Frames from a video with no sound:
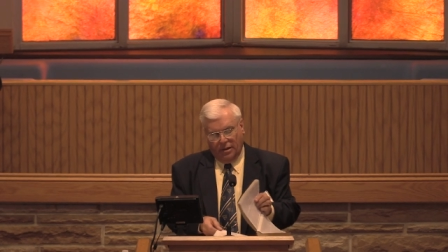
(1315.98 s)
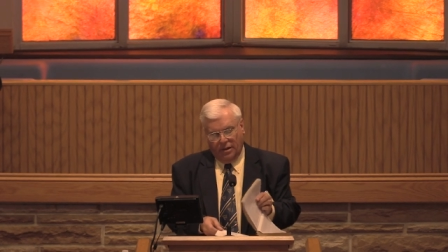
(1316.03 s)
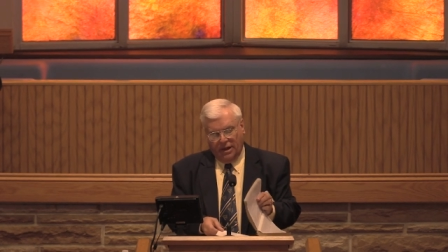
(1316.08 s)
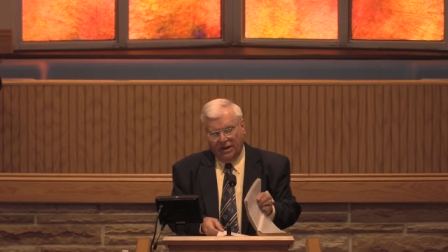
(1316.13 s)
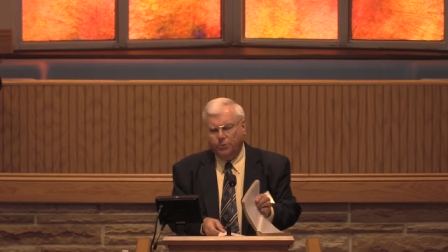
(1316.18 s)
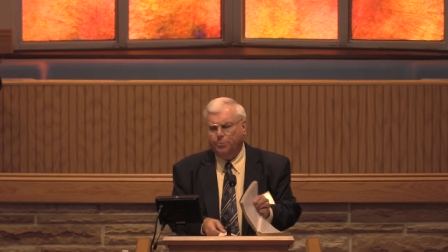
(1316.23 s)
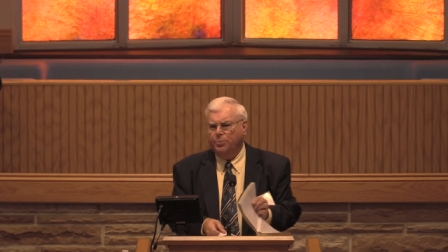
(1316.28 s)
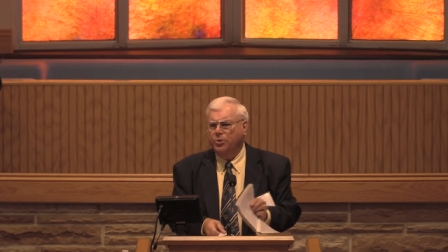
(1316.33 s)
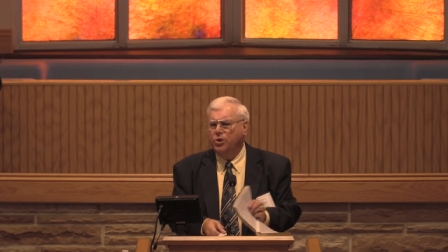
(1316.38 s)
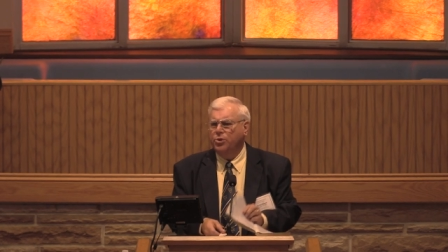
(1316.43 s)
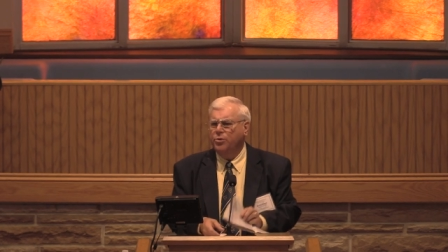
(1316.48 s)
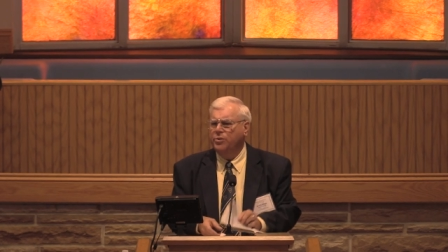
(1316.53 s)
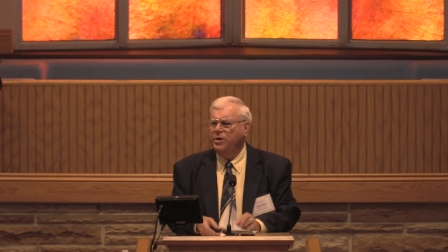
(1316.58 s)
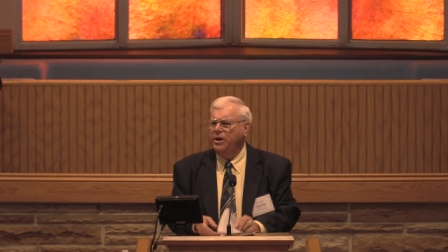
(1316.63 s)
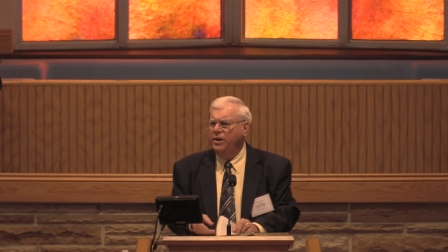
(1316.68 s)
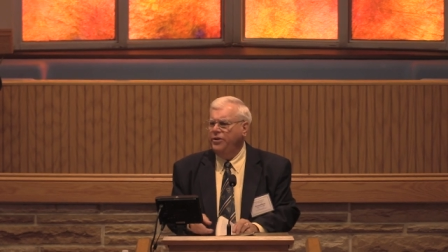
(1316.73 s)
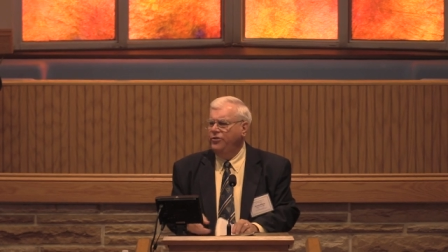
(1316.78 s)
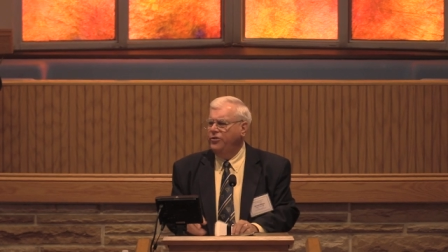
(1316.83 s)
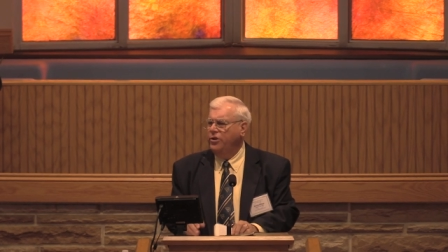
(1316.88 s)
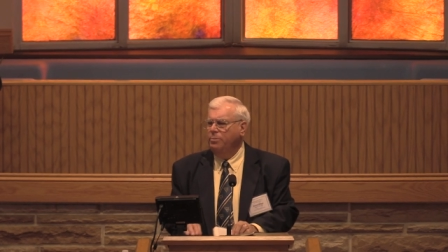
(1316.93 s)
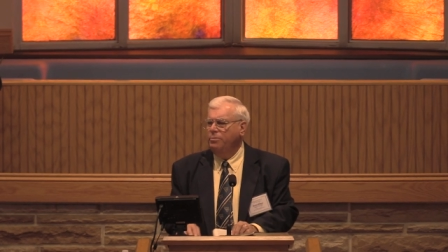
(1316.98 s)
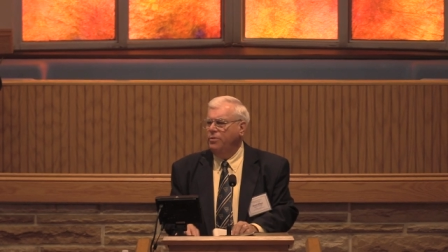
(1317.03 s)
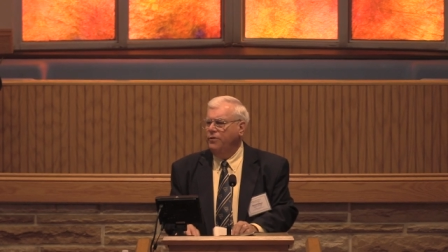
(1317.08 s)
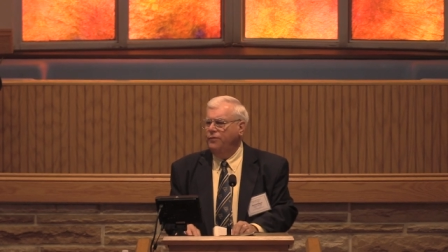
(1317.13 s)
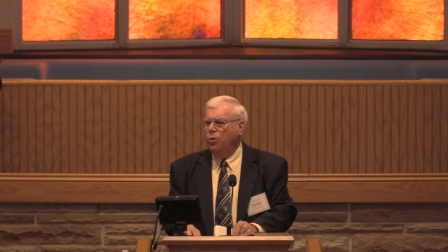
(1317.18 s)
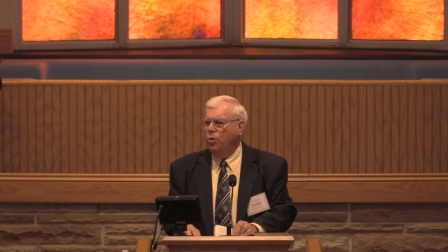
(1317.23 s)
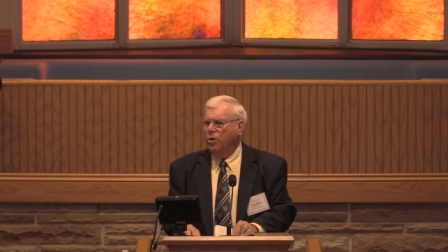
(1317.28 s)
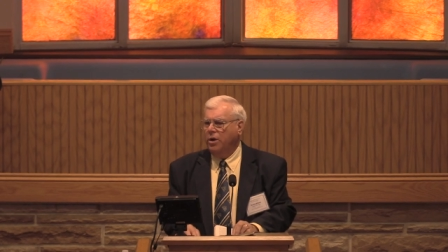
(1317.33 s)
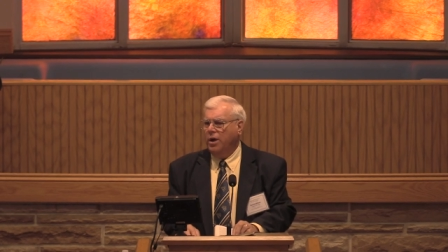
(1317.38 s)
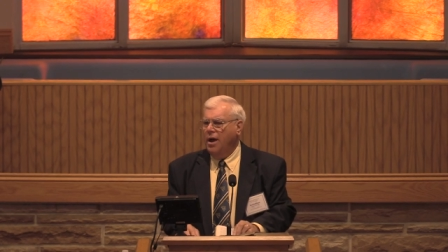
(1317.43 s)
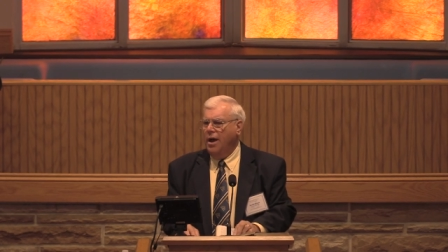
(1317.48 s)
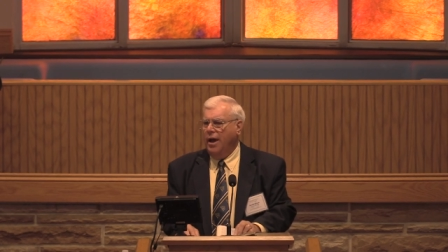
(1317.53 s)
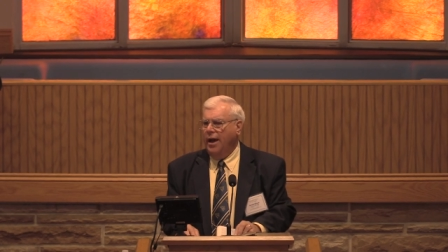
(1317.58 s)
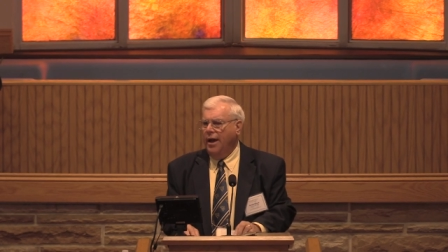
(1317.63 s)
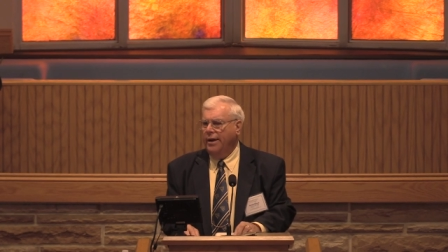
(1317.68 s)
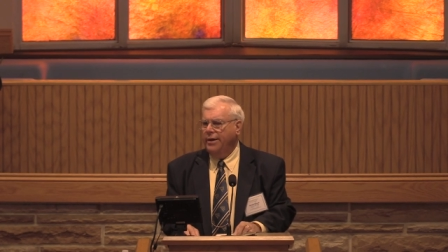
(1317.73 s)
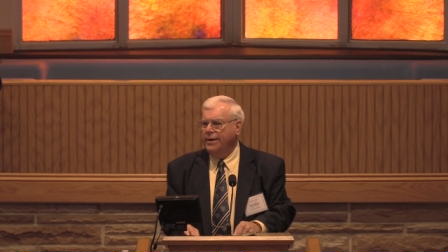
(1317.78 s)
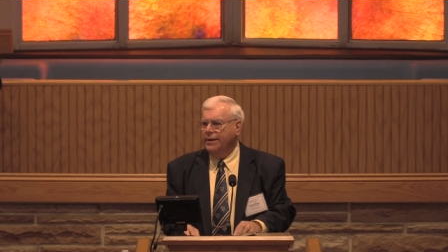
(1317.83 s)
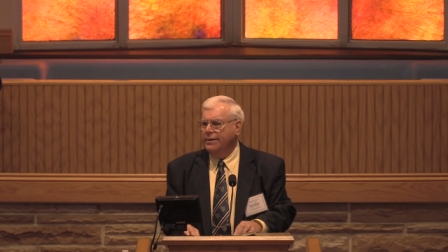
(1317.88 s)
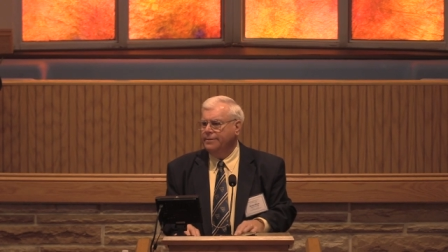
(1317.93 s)
That's pure religion before
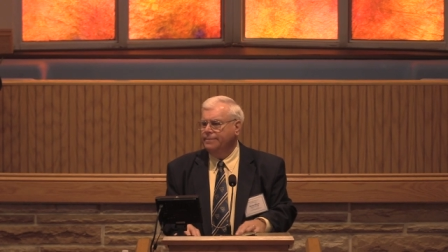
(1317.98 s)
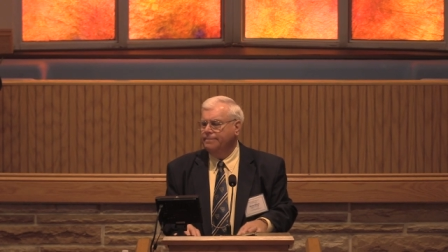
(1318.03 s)
God.